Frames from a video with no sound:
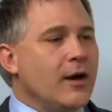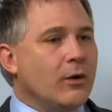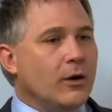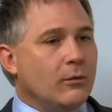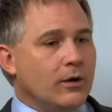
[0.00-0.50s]

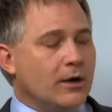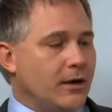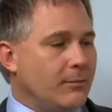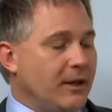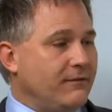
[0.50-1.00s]
Well, uh,
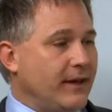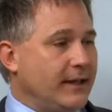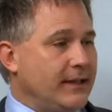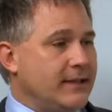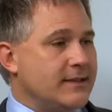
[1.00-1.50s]
our main
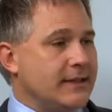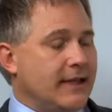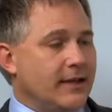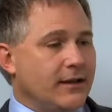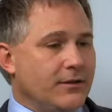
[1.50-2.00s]
finding is
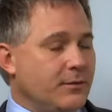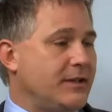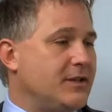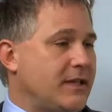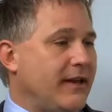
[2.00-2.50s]
that three
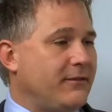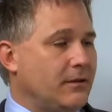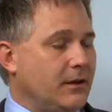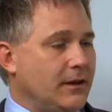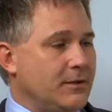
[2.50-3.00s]
years after
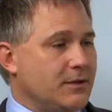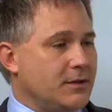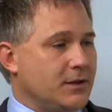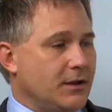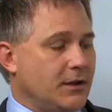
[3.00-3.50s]
claiming Social
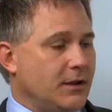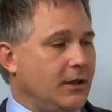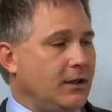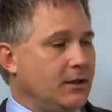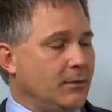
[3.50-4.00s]

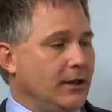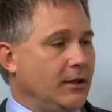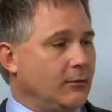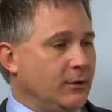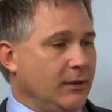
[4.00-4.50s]
Security, the
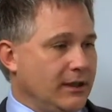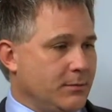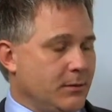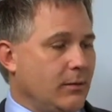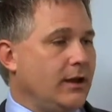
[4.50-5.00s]
median
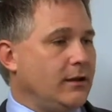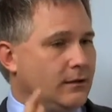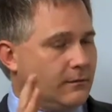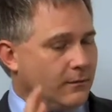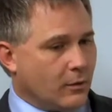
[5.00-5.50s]
replacement rate
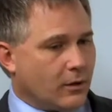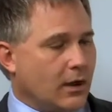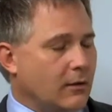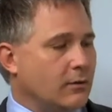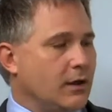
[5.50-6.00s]
for
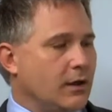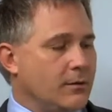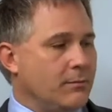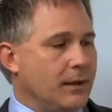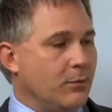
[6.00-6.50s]
our uh,
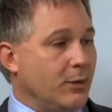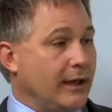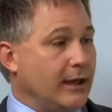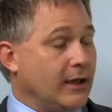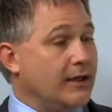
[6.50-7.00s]
the people we
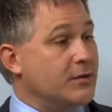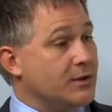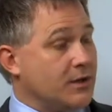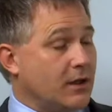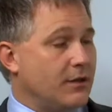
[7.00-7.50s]
analyzed
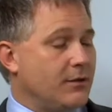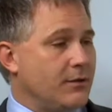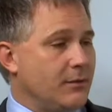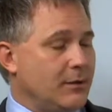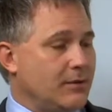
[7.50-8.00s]
was
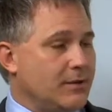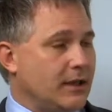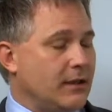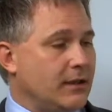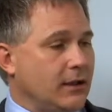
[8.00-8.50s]
103
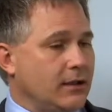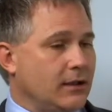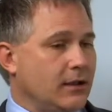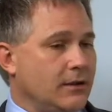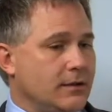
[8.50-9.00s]
percent.
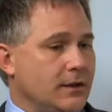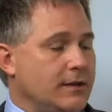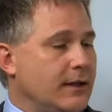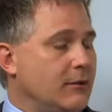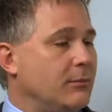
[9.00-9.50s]
The, the,
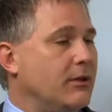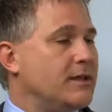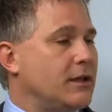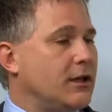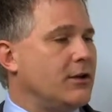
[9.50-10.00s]
they
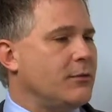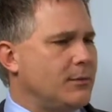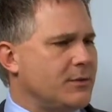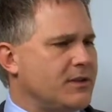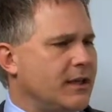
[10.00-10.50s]
replaced 103
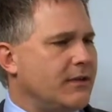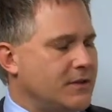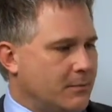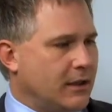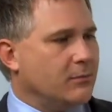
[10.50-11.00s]
percent of
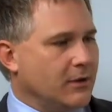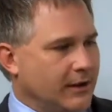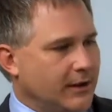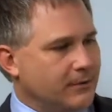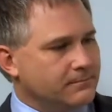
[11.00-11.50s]
spendable
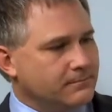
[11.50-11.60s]
income.